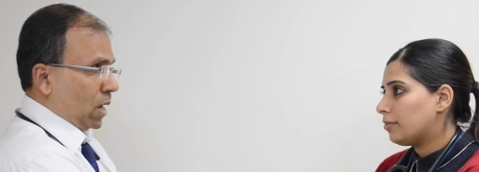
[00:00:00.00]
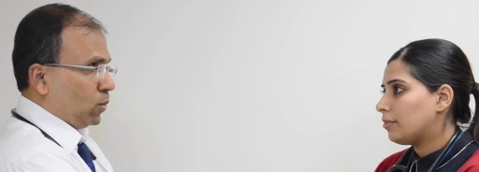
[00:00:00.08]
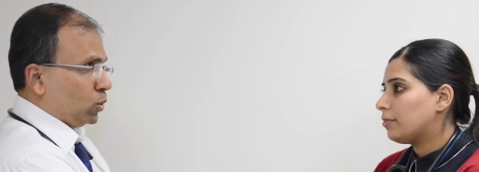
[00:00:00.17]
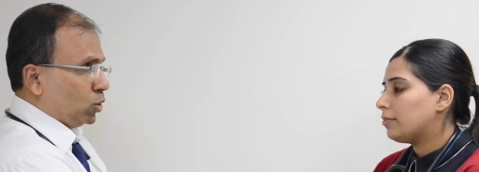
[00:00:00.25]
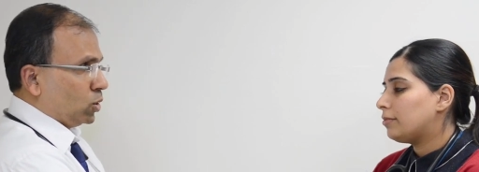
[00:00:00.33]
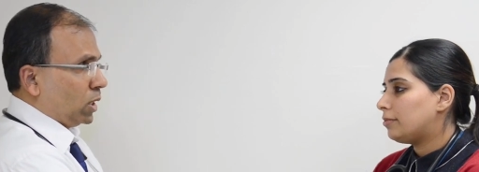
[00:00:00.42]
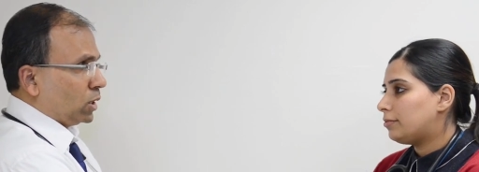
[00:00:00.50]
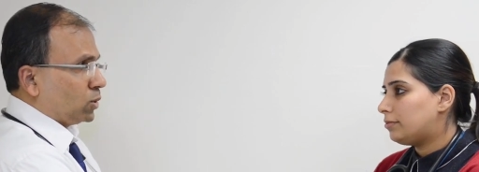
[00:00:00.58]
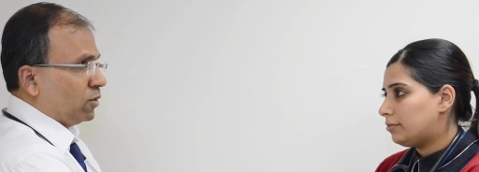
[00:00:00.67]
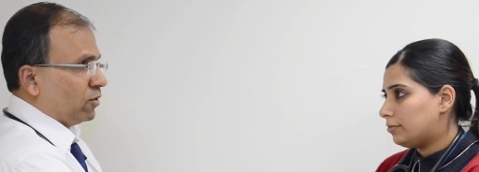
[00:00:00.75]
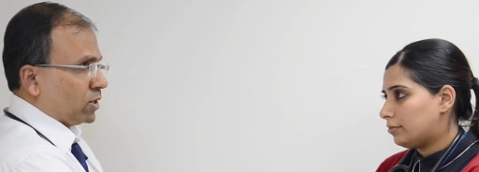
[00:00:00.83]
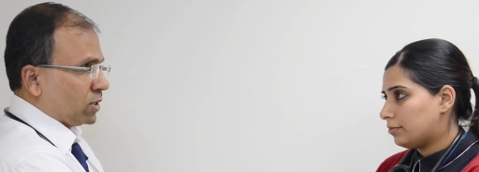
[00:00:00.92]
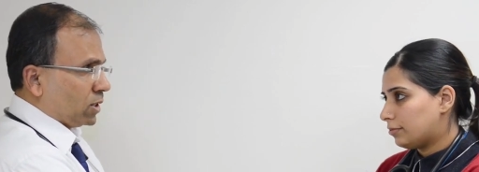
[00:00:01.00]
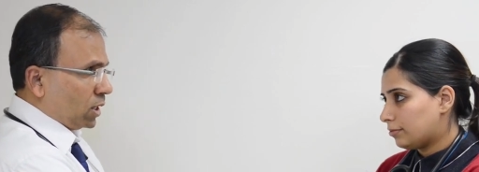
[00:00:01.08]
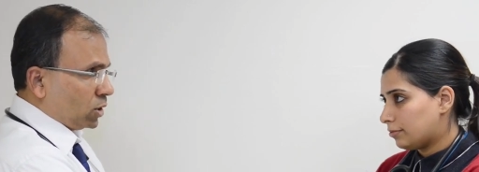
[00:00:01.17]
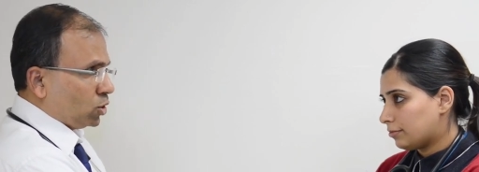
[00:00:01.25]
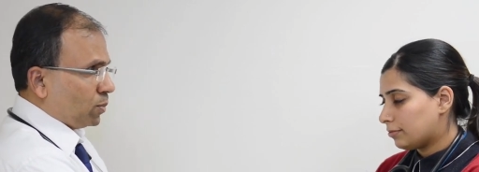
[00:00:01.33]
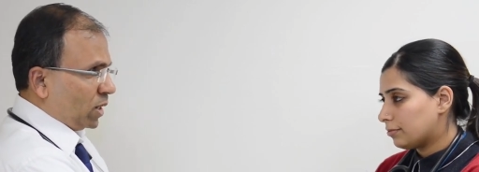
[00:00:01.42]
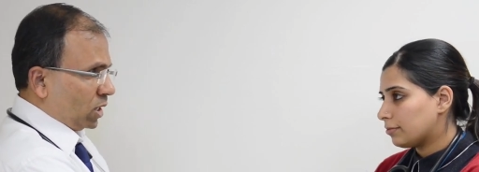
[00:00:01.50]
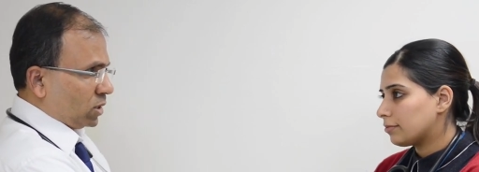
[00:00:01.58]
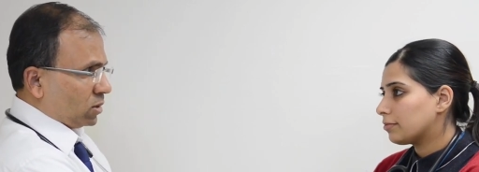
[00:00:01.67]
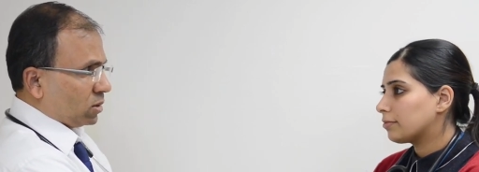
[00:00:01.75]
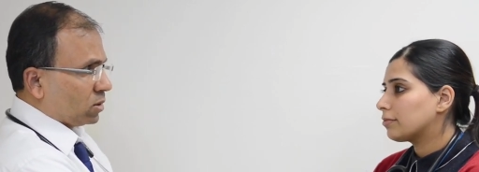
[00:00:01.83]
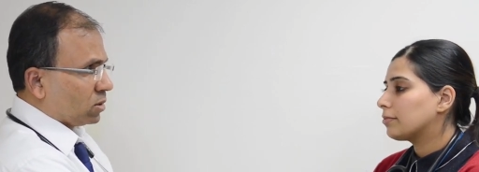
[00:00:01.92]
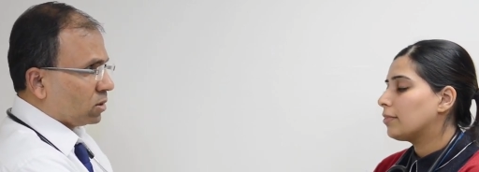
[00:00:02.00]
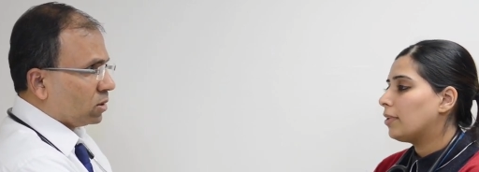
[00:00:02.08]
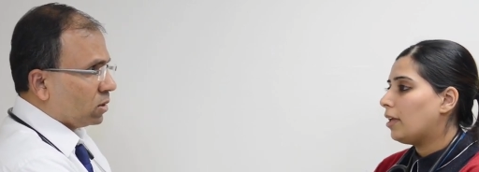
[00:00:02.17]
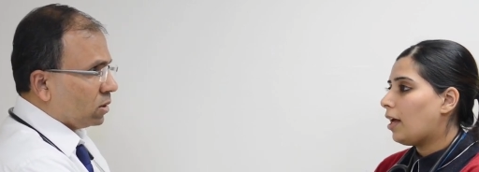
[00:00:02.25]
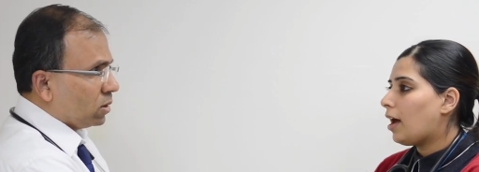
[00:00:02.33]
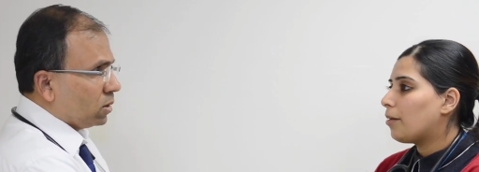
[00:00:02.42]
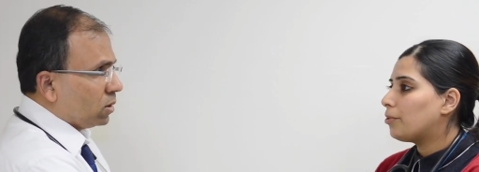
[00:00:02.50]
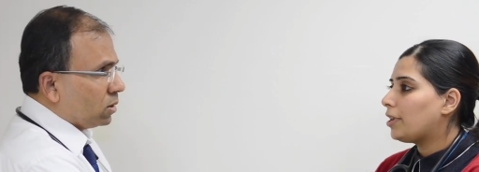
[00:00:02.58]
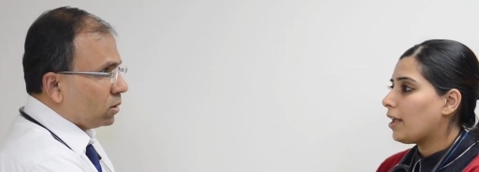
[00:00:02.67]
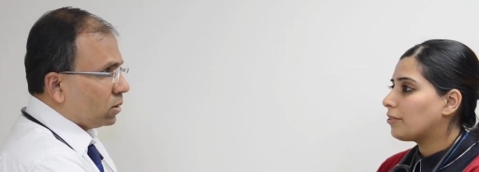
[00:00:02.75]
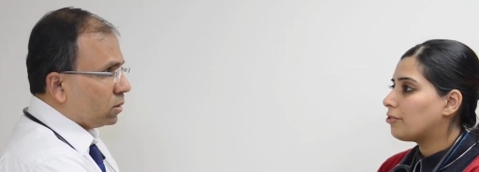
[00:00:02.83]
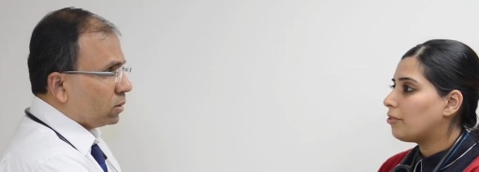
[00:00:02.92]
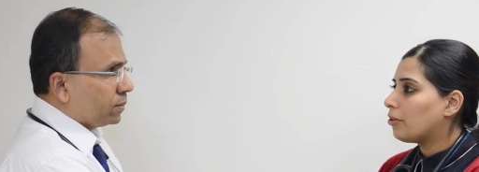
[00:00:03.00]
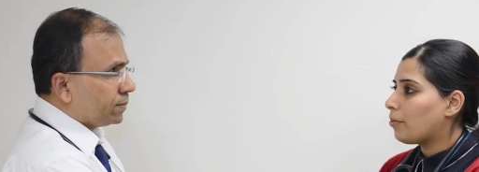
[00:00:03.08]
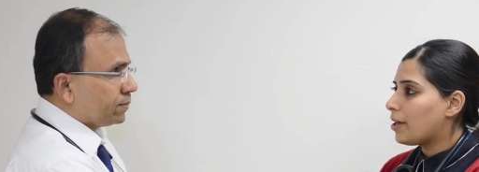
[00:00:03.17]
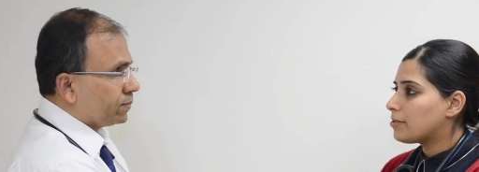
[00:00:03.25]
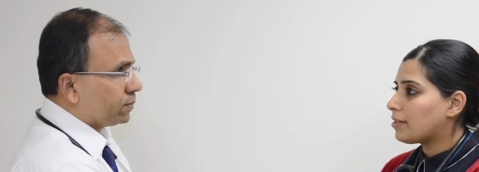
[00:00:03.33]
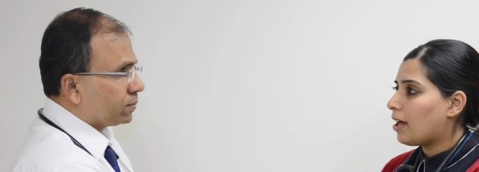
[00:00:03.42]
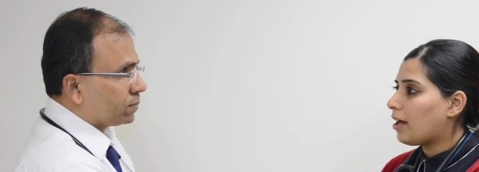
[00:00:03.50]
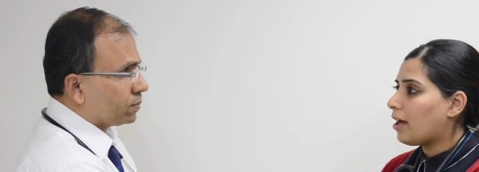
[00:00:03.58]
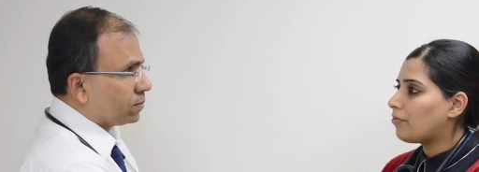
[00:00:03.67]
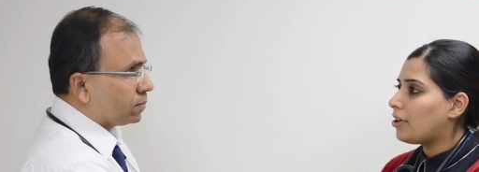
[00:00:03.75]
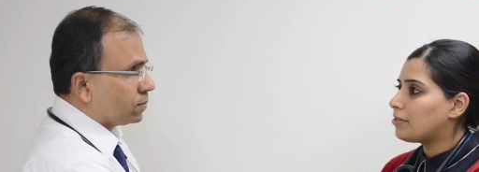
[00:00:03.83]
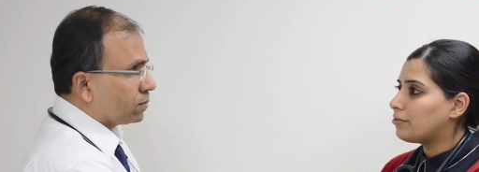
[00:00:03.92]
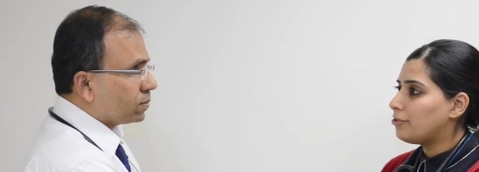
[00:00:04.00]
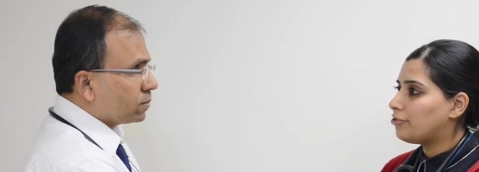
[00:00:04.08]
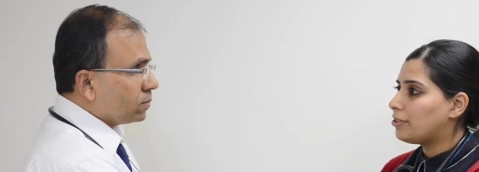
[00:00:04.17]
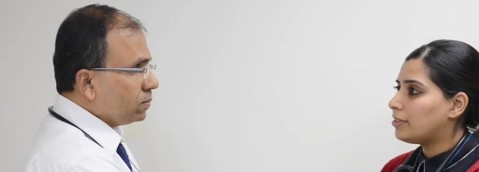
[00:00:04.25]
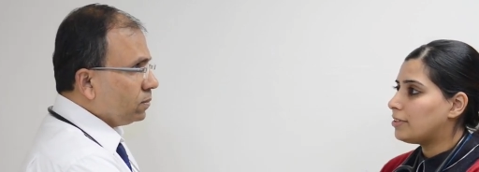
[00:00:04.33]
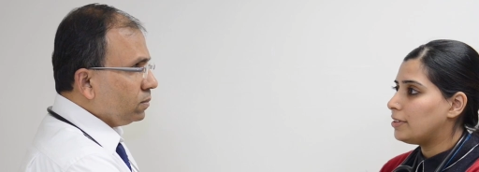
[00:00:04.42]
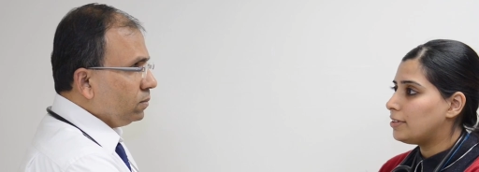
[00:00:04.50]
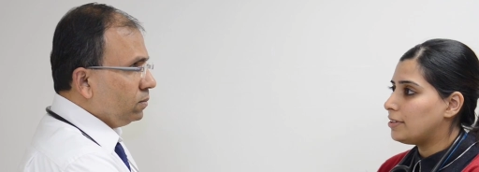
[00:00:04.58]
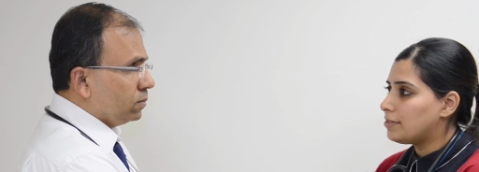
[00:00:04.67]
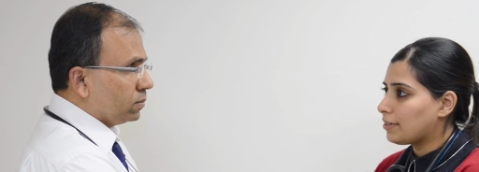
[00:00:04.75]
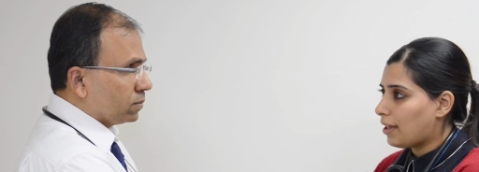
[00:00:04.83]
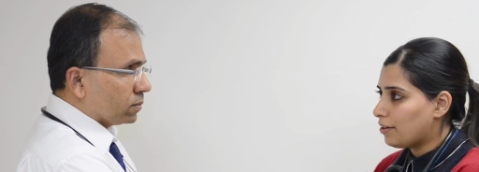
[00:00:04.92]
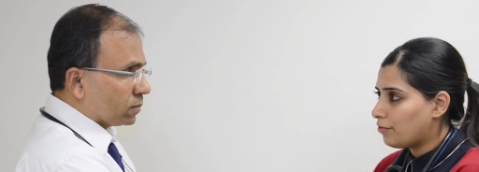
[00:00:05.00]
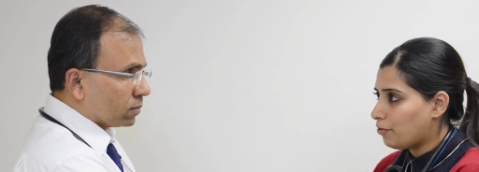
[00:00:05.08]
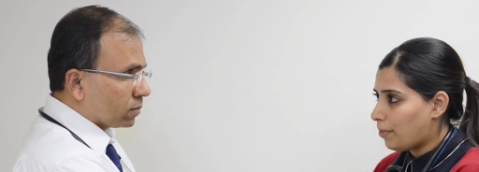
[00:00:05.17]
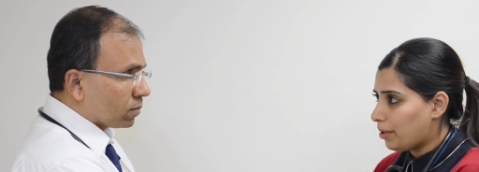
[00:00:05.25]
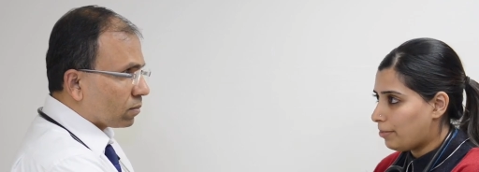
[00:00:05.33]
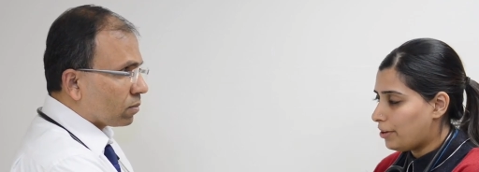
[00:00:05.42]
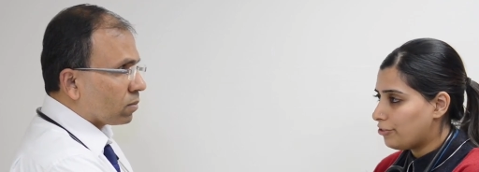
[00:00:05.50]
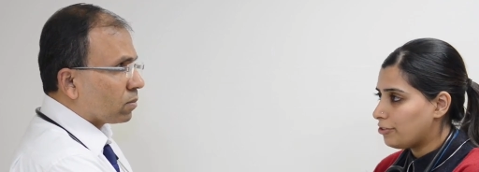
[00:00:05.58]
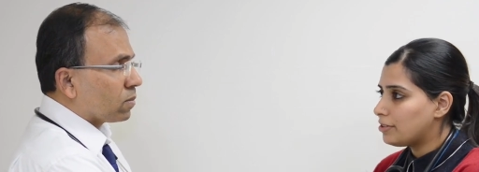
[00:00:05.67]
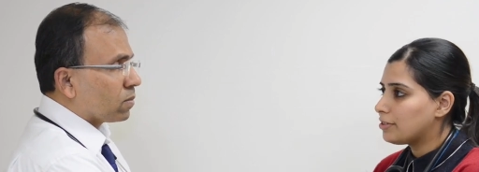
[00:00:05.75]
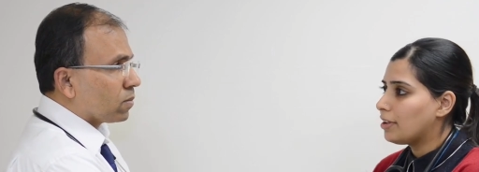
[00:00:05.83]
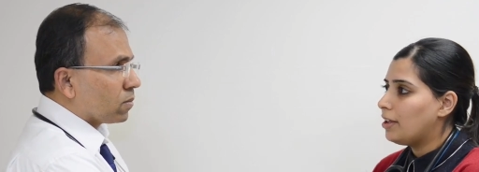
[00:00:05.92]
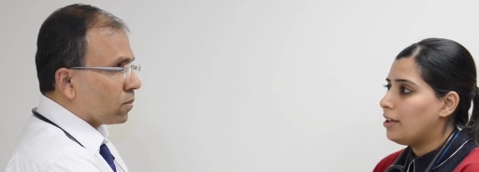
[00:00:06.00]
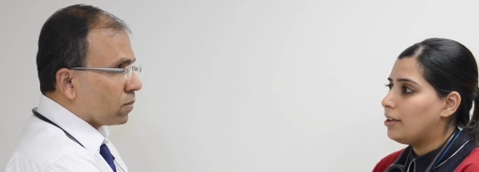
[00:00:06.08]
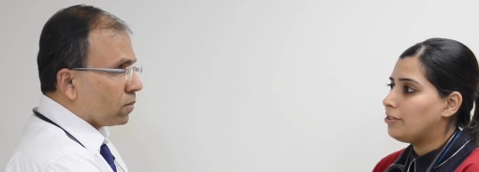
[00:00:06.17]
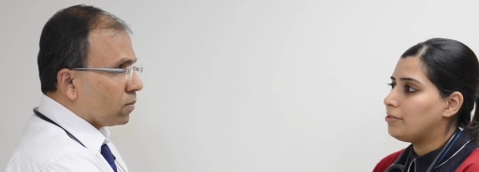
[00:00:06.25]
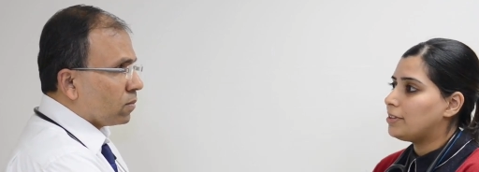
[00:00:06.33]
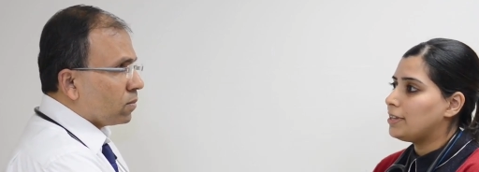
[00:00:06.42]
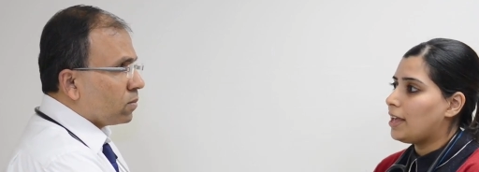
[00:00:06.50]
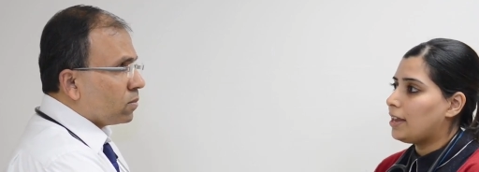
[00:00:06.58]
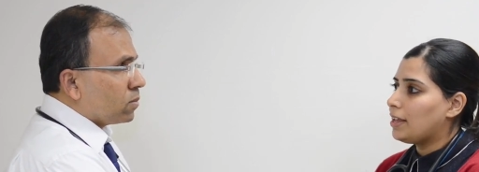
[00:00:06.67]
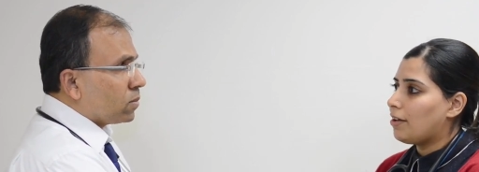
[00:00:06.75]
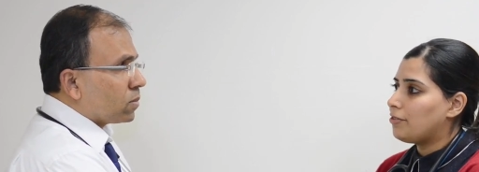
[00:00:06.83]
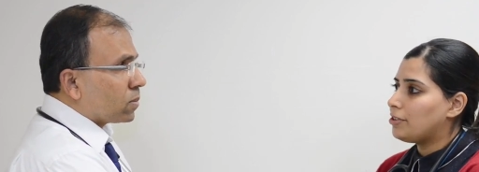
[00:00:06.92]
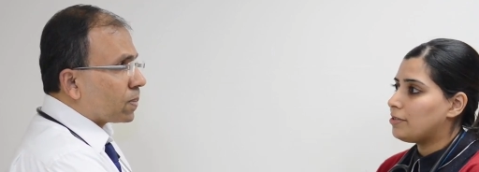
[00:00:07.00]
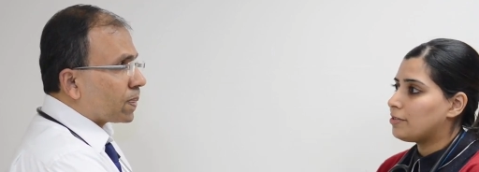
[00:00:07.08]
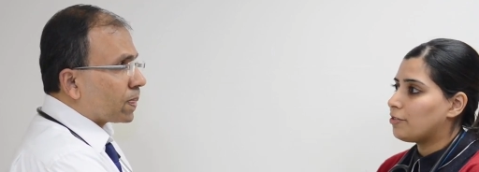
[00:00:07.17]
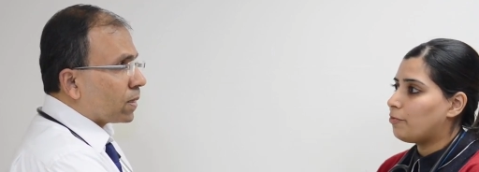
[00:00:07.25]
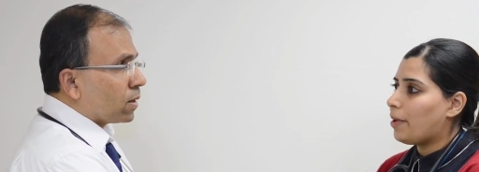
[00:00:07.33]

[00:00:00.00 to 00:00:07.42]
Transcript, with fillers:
Speaker 1: How would you like to investigate your
Speaker 2: patient? I would like to request a high-resolution CT scan for my patient to see any evidence of